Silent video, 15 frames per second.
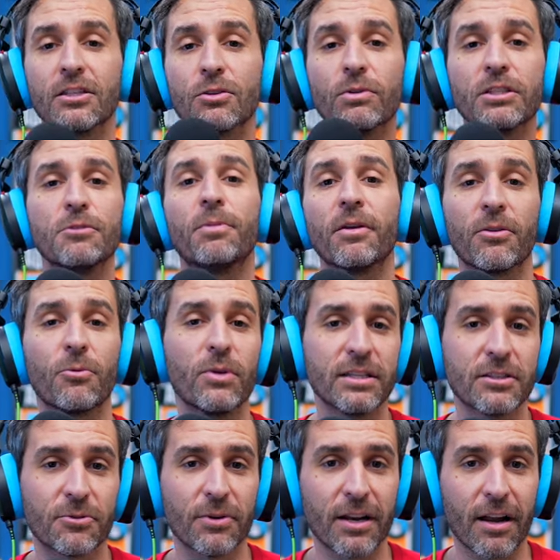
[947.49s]
So once you put the
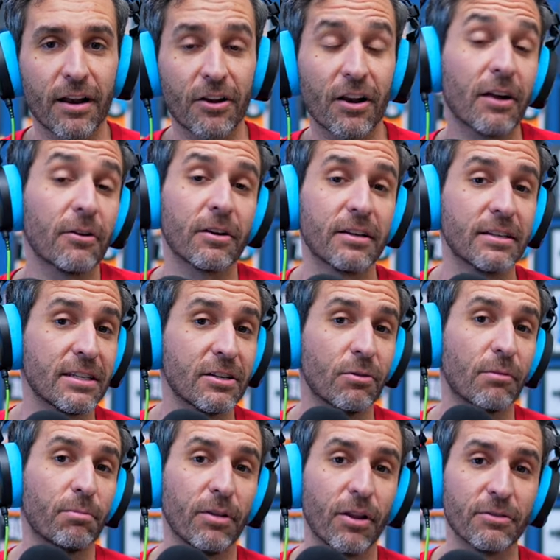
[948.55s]
windscreen on, you're not going to deal
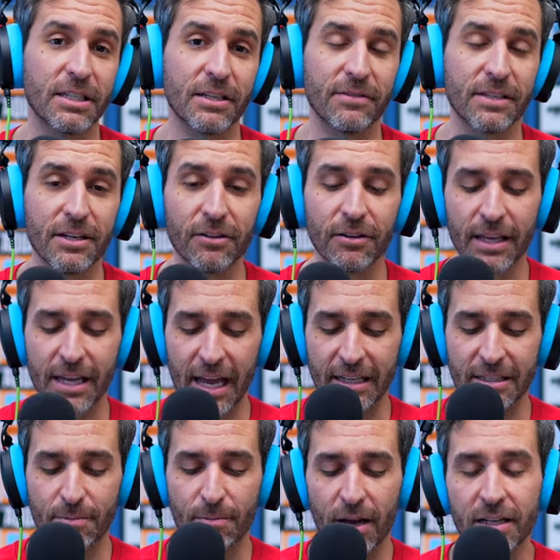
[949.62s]
with plosives nearly
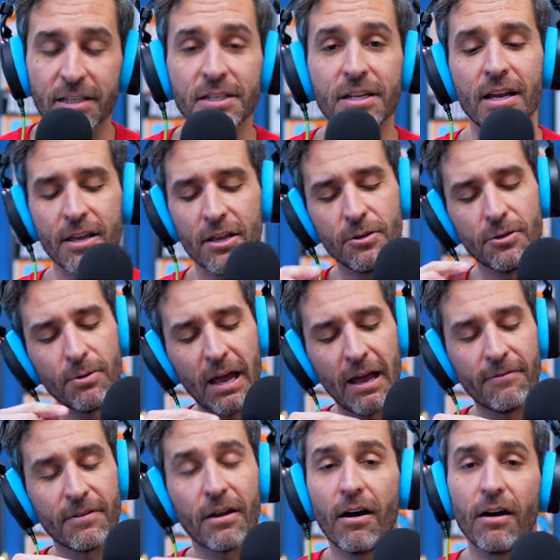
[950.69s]
as much. You do
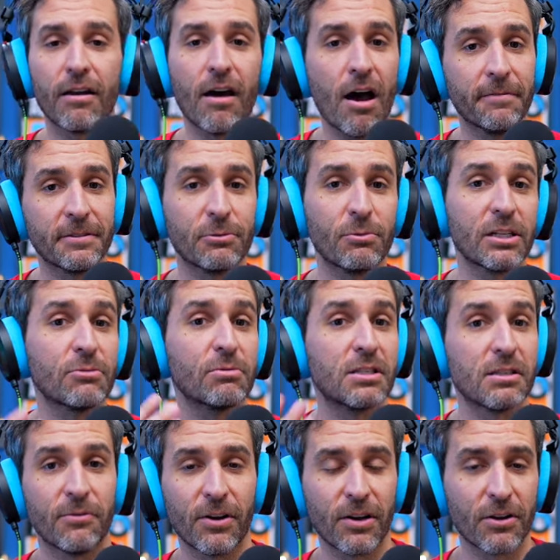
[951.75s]
have an on off switch, which
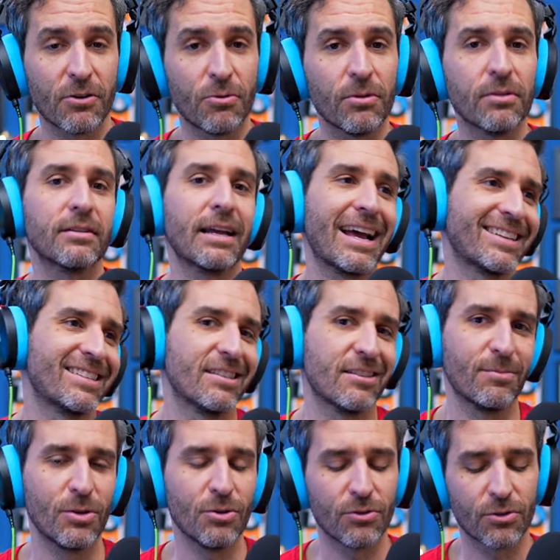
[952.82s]
is very cool, acts as a
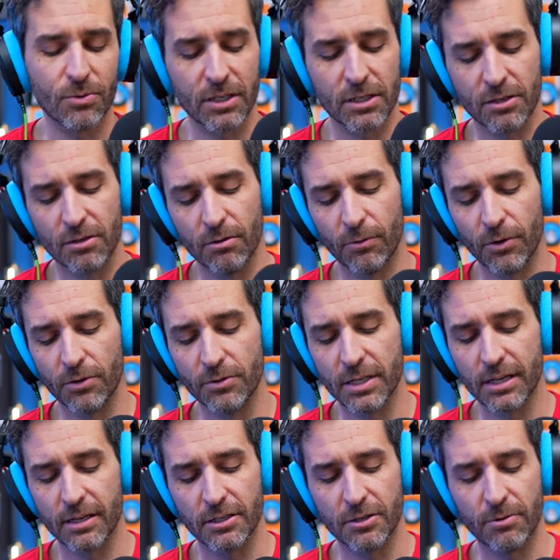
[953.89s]
mute switch too if you're using
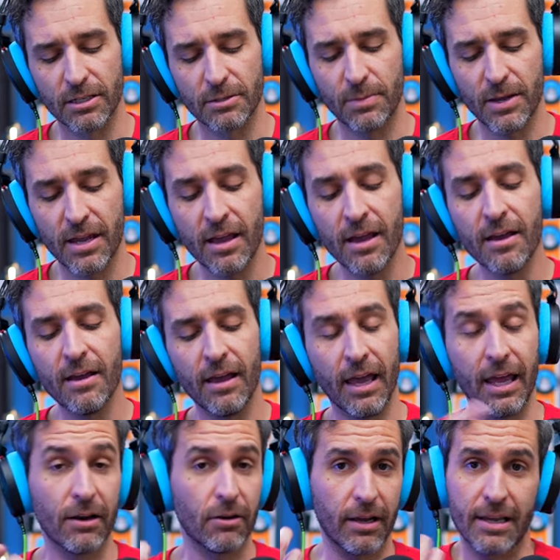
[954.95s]
it as USB.
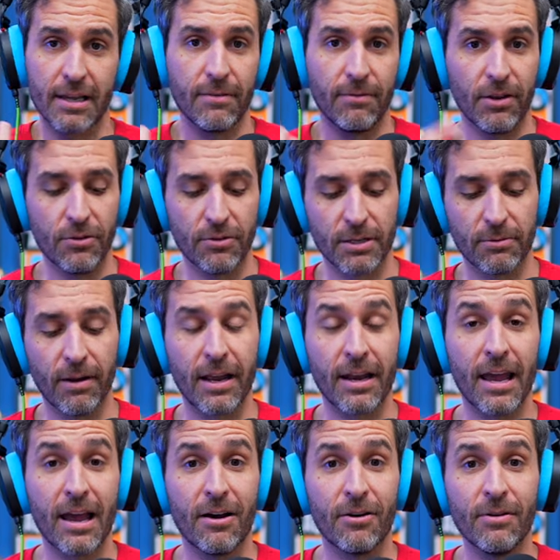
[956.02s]
And I can even use it right
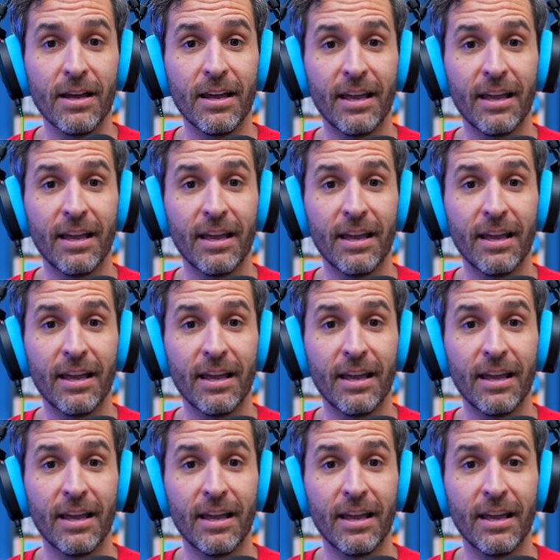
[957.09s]
now.